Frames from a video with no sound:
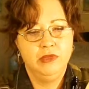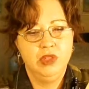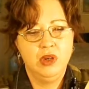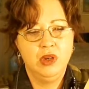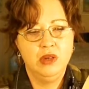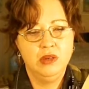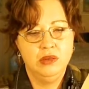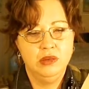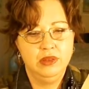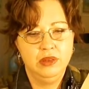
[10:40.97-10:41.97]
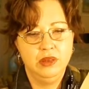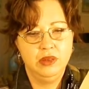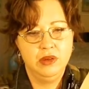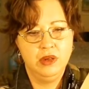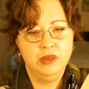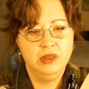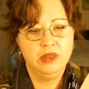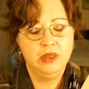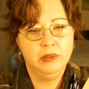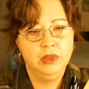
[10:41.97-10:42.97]
all, looks like they're all the
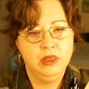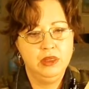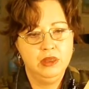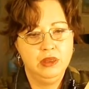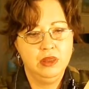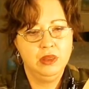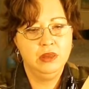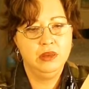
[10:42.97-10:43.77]
same length.